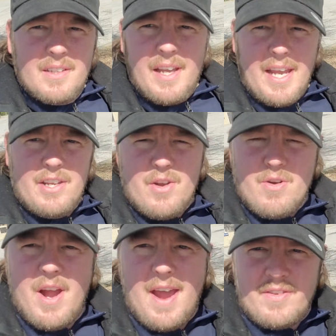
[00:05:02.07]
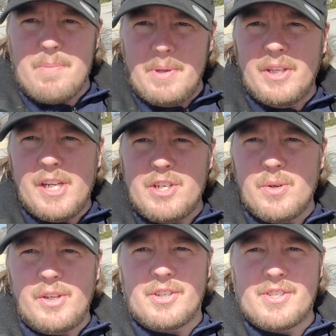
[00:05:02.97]
and you have the ability to do
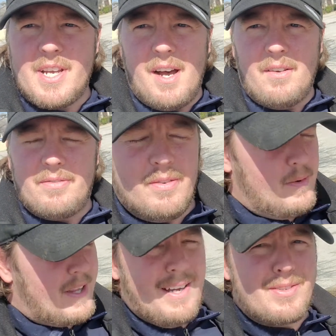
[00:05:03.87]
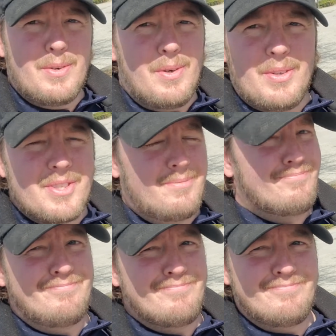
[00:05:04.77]
it yourself without tools,
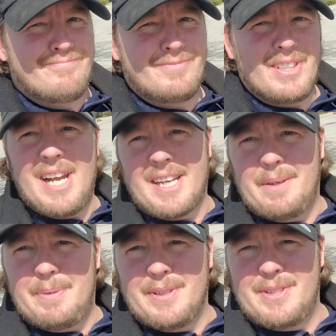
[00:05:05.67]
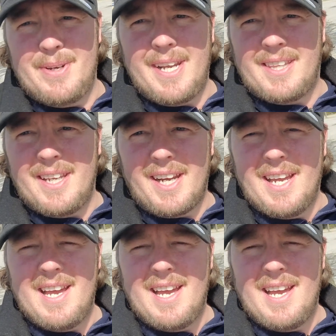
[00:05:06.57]
you're not going to be able to do anything.